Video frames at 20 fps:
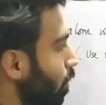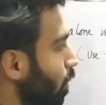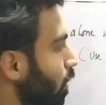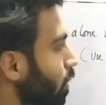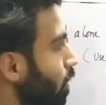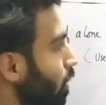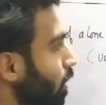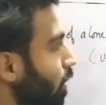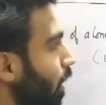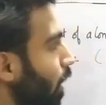you
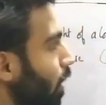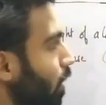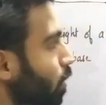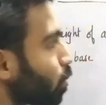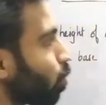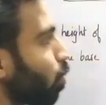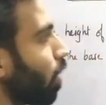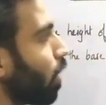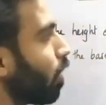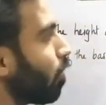can see that
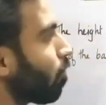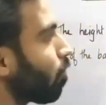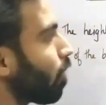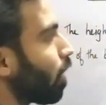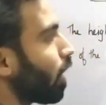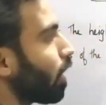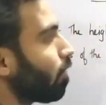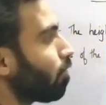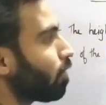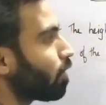is
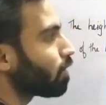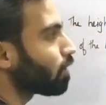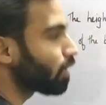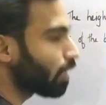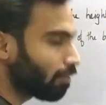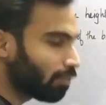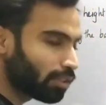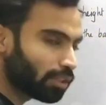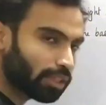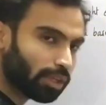
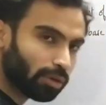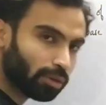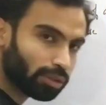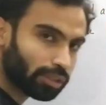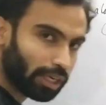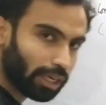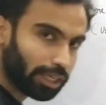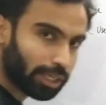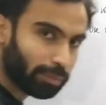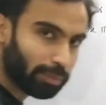1570
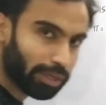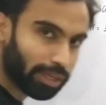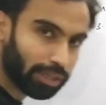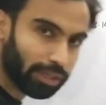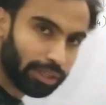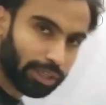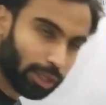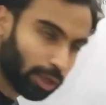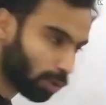centimeter